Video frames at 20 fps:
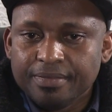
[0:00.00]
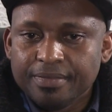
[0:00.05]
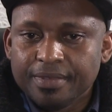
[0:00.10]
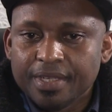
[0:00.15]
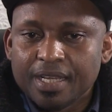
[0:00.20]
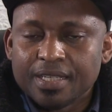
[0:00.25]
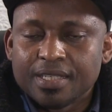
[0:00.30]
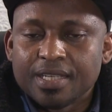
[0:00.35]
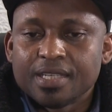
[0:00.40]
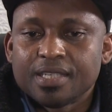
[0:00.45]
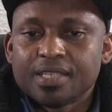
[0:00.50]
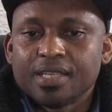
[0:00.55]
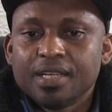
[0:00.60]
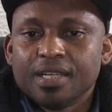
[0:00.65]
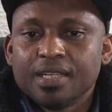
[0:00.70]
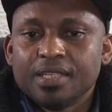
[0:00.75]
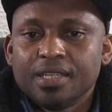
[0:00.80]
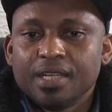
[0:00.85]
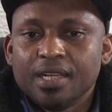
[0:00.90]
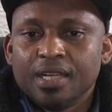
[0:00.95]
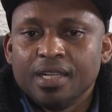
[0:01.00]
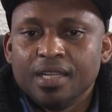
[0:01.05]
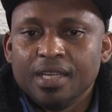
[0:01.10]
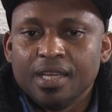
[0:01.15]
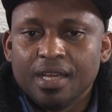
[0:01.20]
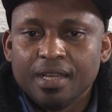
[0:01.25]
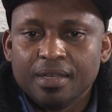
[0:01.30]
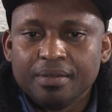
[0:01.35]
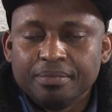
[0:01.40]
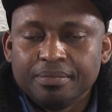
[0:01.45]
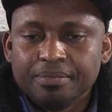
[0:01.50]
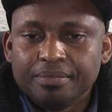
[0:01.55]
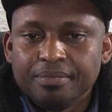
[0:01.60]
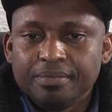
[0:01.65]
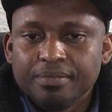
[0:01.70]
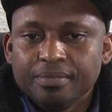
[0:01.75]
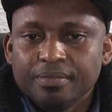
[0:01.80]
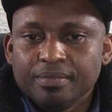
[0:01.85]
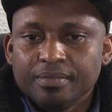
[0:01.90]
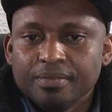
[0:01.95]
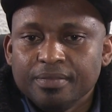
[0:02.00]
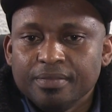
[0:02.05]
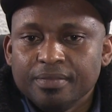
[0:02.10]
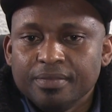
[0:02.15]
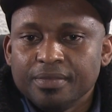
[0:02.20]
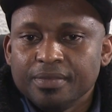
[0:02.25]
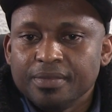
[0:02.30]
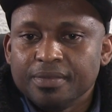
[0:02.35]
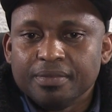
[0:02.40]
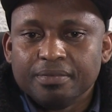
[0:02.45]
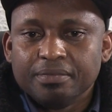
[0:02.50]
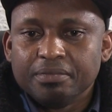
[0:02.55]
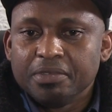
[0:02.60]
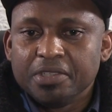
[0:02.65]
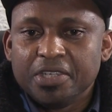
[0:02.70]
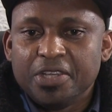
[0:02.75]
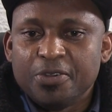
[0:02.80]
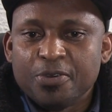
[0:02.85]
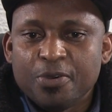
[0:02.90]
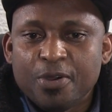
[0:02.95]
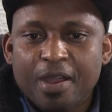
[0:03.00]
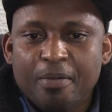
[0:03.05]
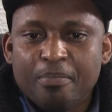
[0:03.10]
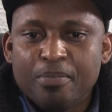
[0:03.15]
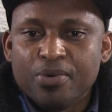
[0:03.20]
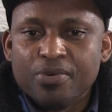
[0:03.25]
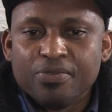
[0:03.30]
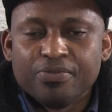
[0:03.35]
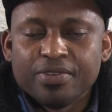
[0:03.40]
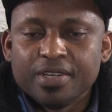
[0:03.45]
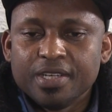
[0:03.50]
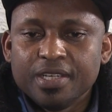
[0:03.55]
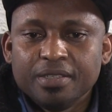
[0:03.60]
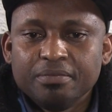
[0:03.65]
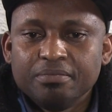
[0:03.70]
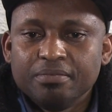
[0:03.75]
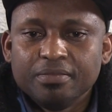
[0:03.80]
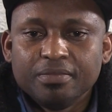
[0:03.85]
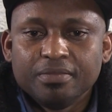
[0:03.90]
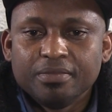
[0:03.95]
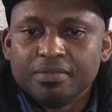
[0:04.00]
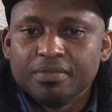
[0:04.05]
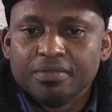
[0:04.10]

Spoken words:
As I said earlier, you are moving,